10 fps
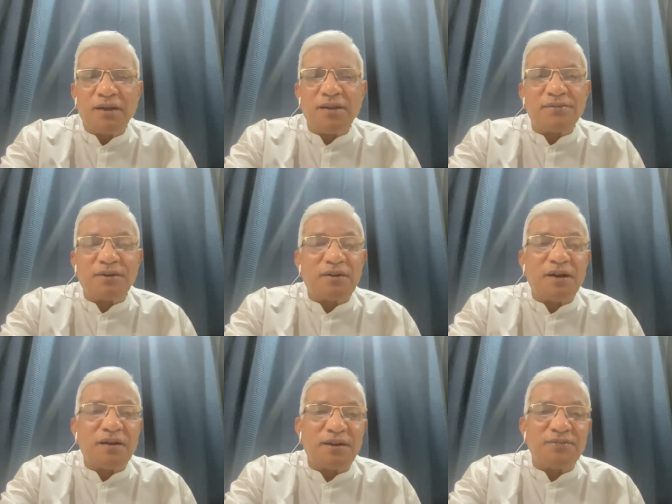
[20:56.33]
Is it
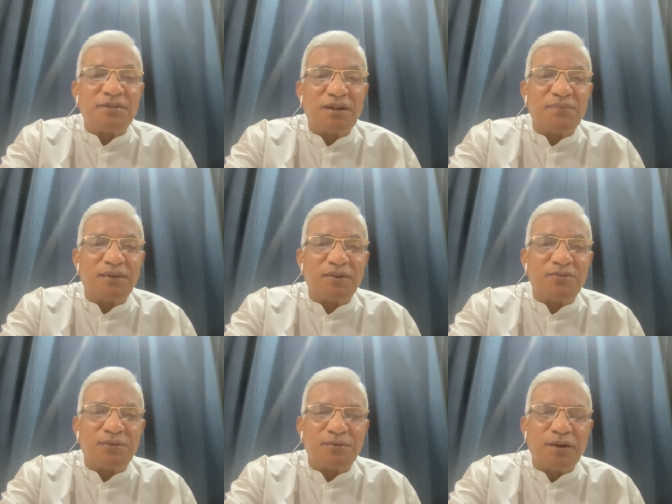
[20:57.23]
not necessary for
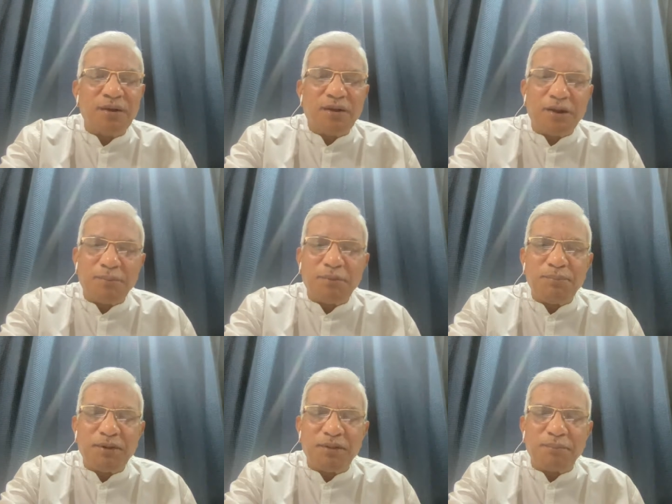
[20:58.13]
us to
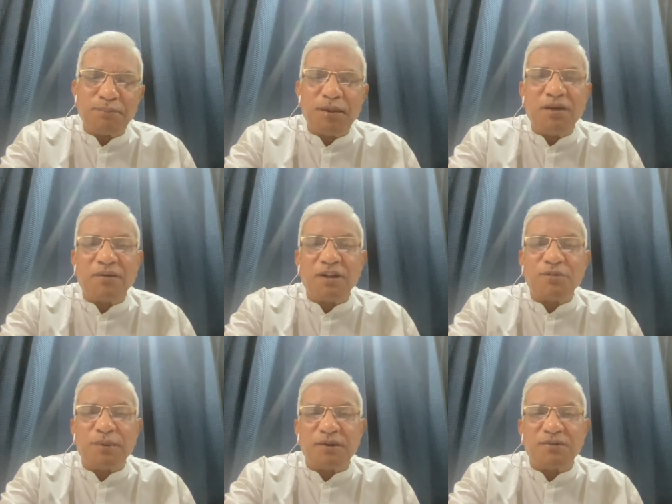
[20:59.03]
remember them, pay our
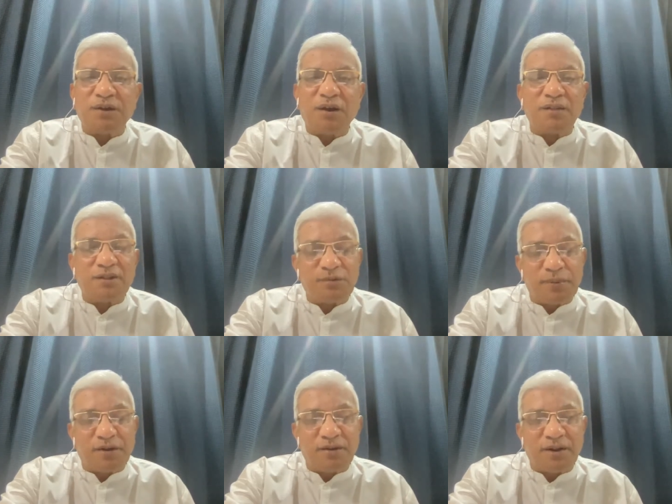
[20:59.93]
respects on this
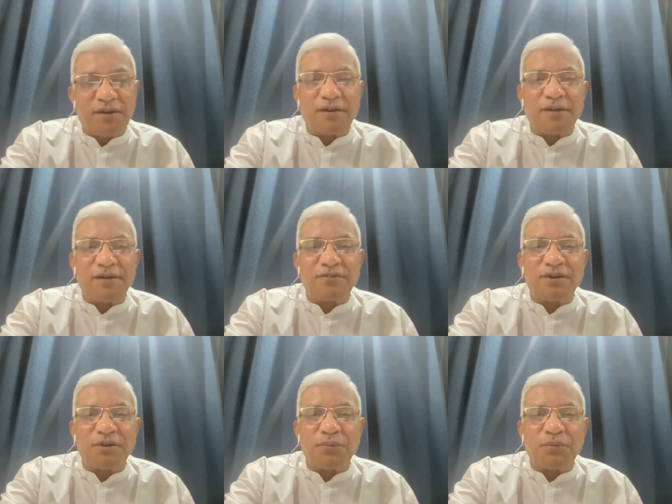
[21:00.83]
particular
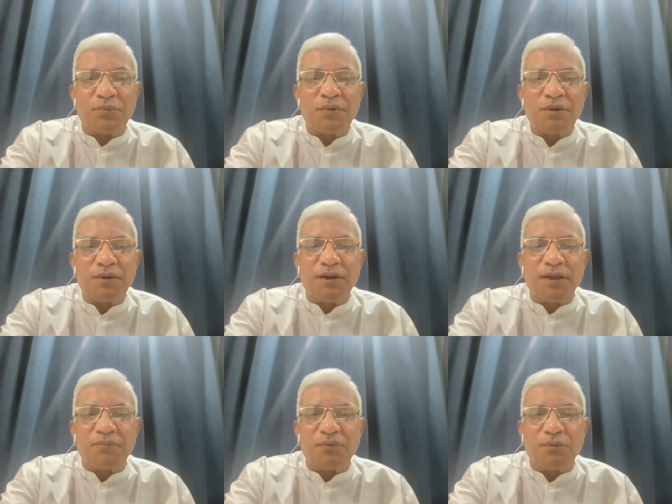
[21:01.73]
International
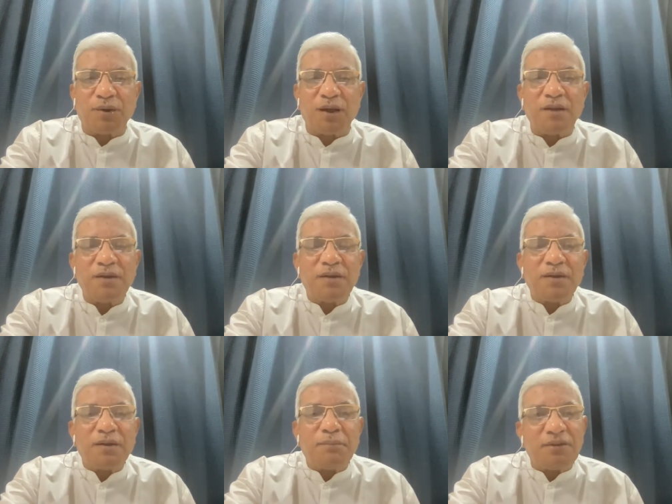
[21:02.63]
Day of Yoga?
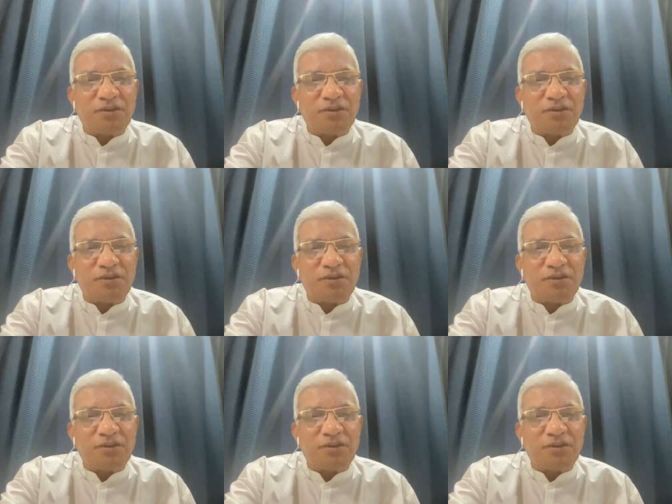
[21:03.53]
My